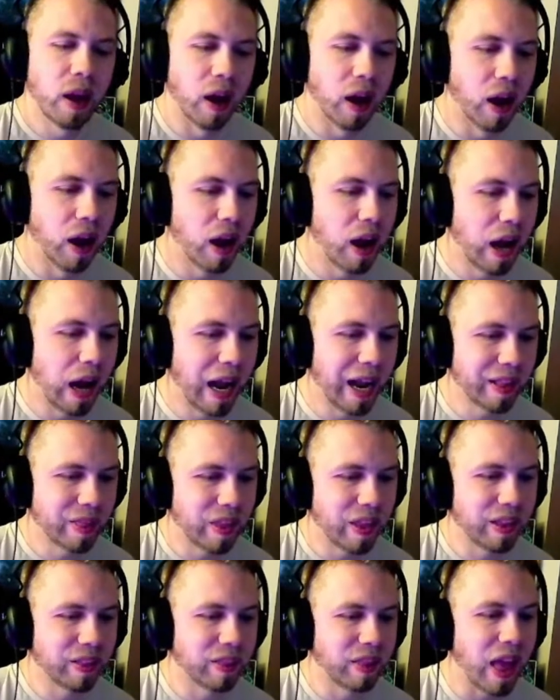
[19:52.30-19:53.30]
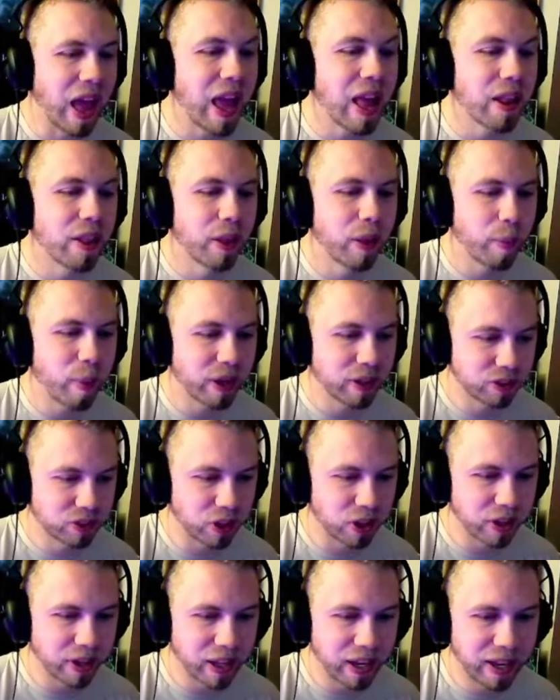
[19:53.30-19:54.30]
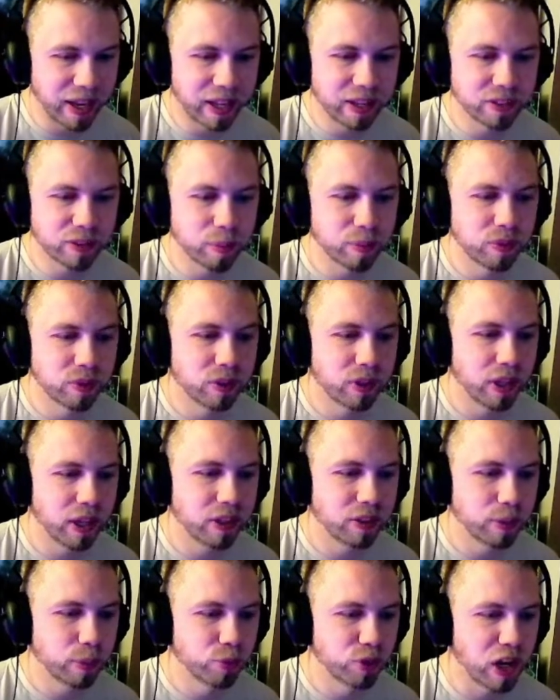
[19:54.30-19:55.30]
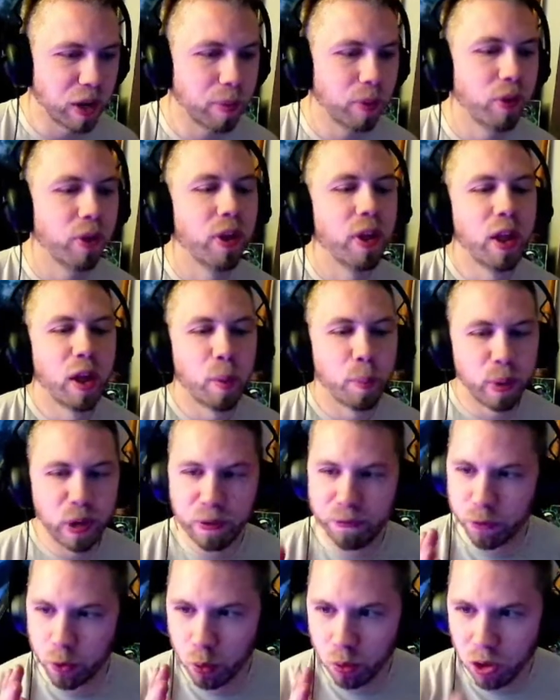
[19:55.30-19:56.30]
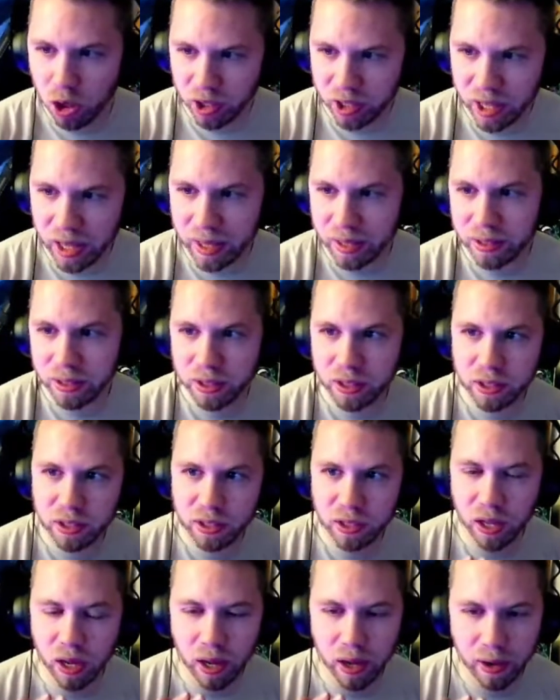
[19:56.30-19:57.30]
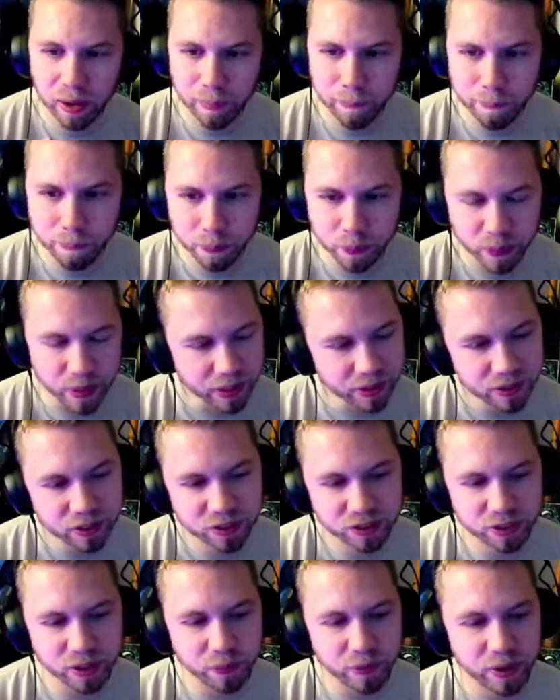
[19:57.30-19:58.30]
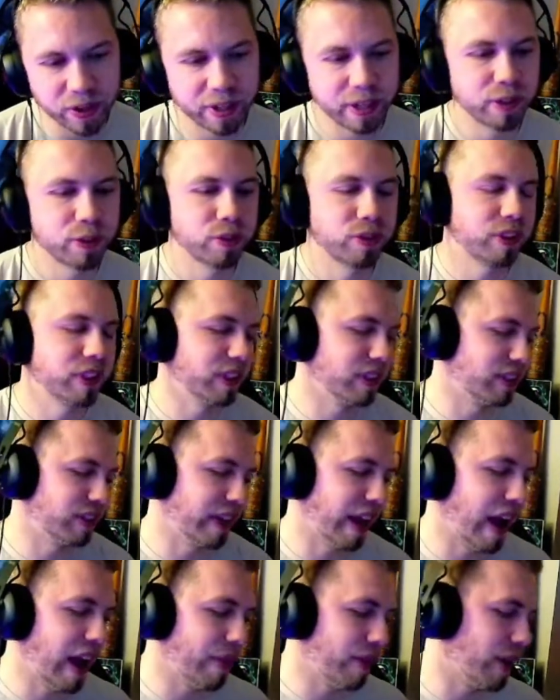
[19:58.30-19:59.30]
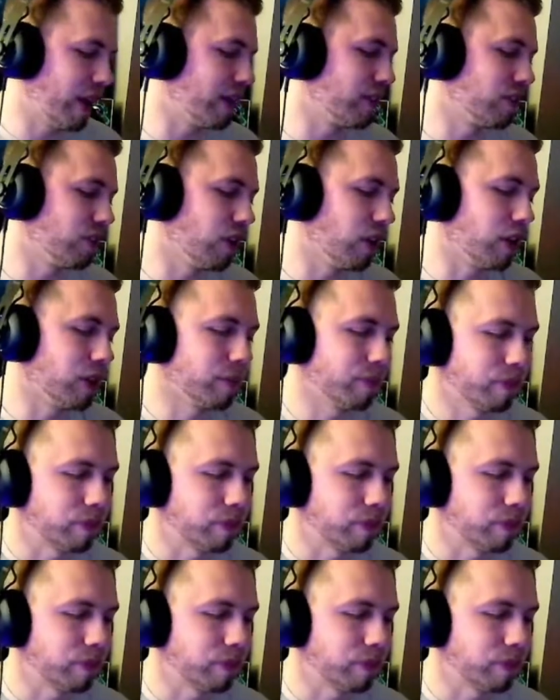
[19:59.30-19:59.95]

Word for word: uh, I think then they might start getting in some in some trouble. But if you look at um, this is a very interesting stat that I saw.